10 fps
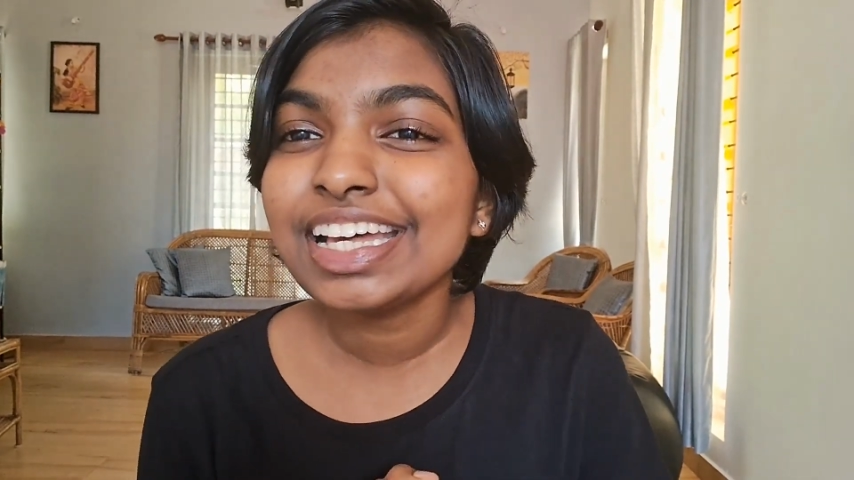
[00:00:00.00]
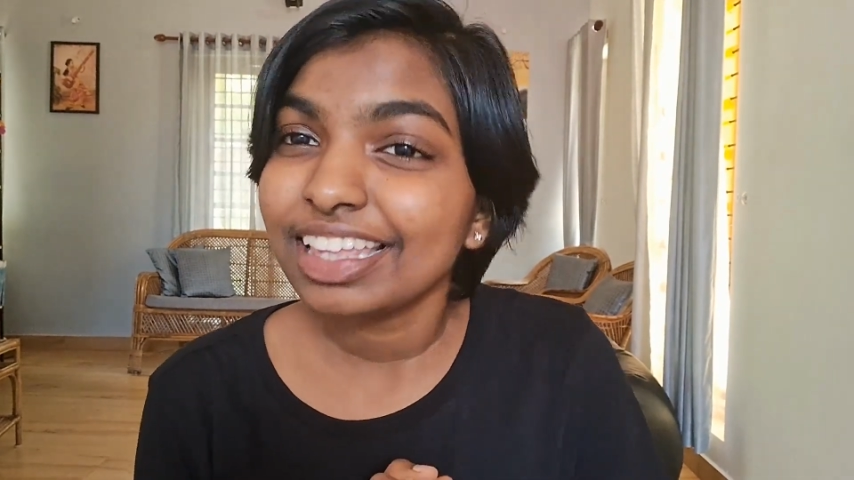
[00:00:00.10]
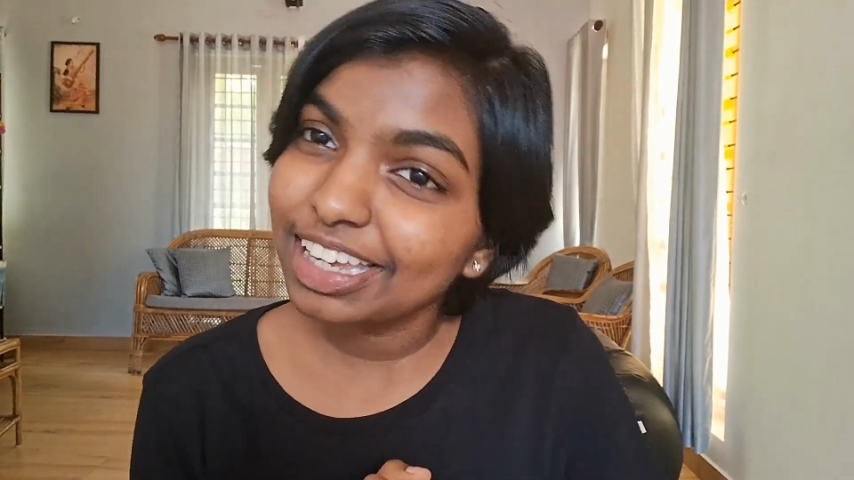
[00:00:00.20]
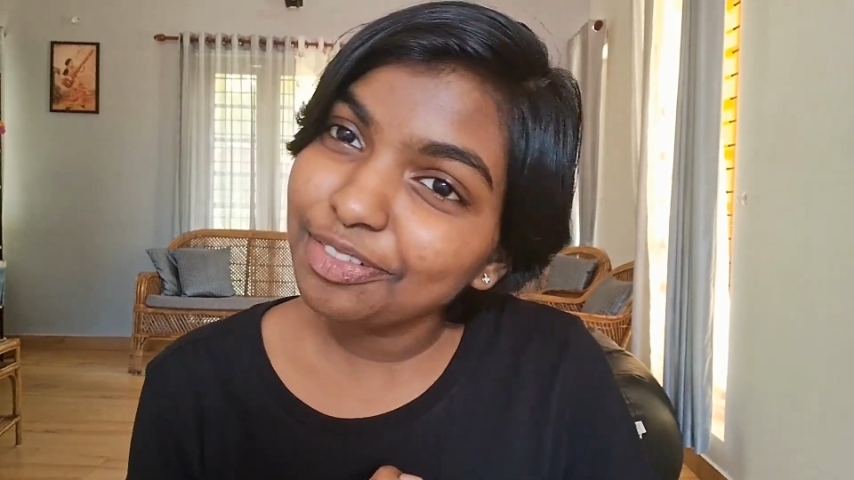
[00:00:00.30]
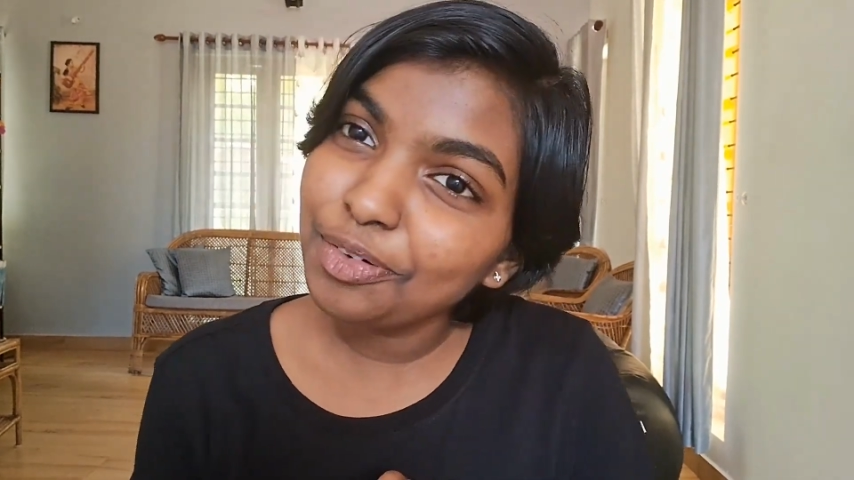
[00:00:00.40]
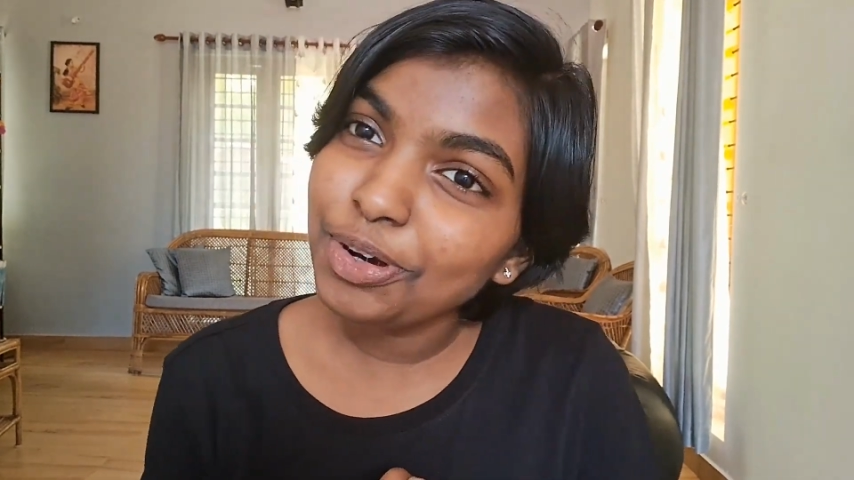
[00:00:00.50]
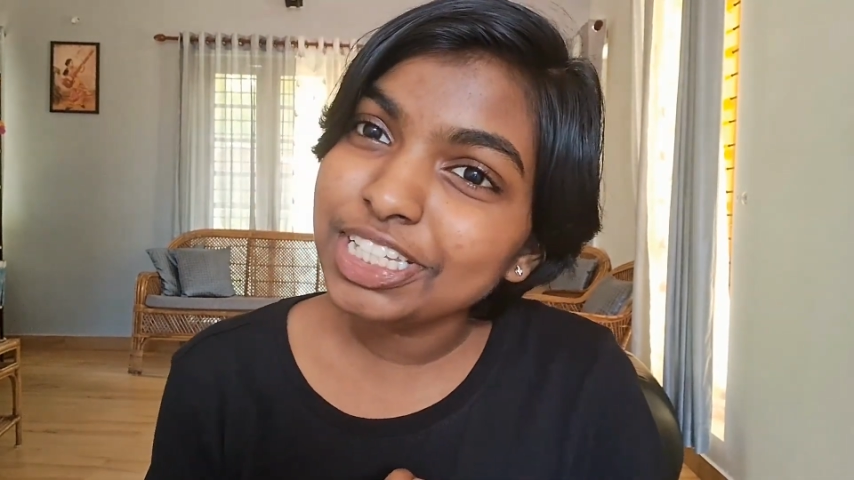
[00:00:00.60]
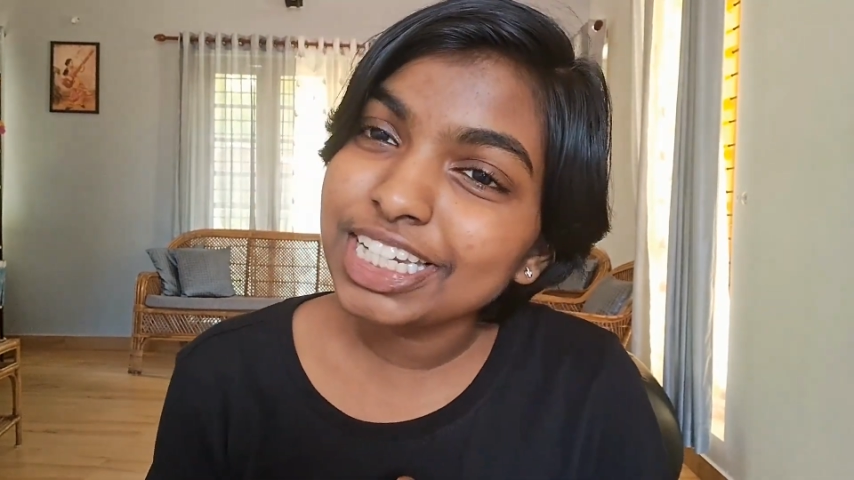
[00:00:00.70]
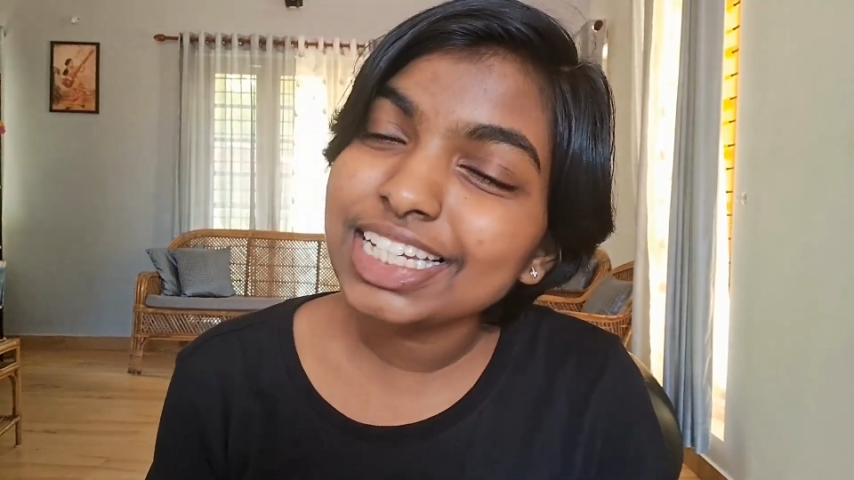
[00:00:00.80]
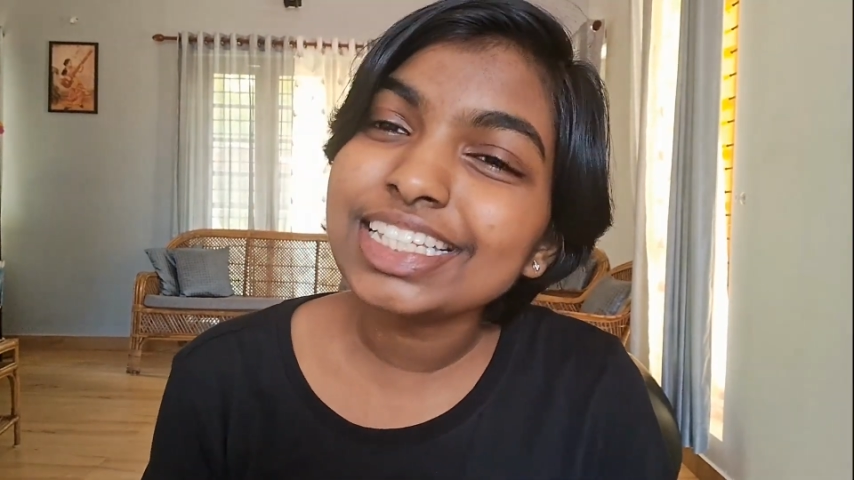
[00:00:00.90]
Thank you for
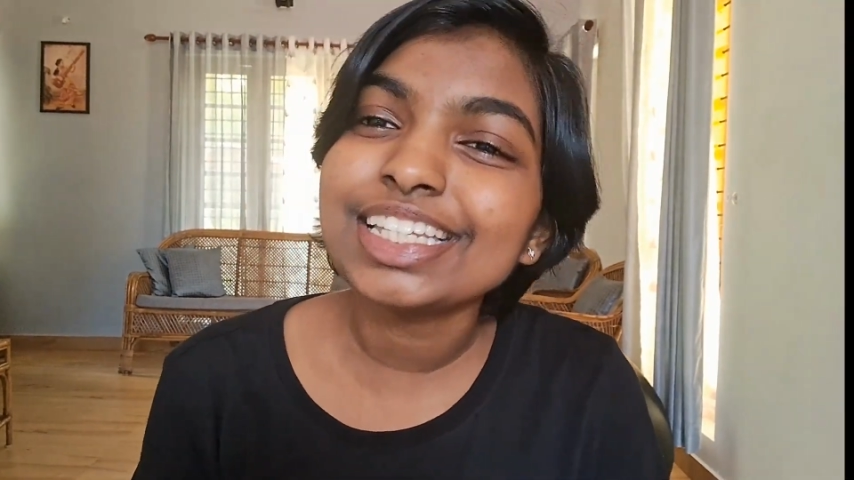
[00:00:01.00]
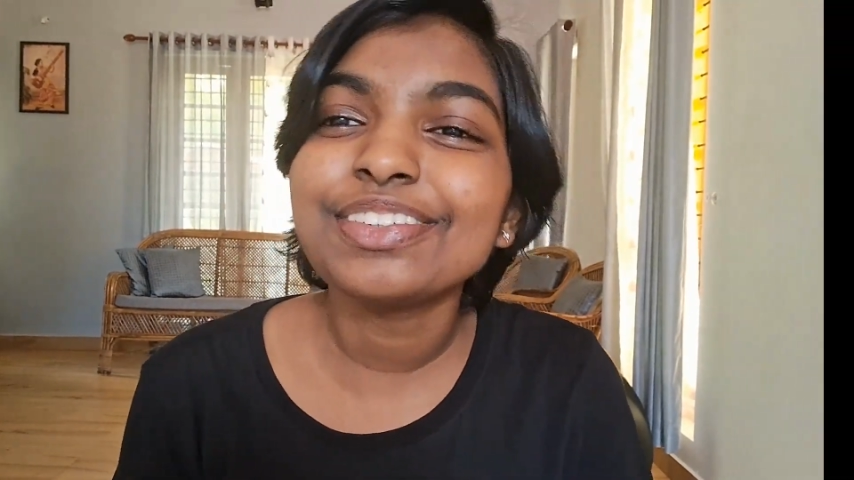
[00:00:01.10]
watching. See you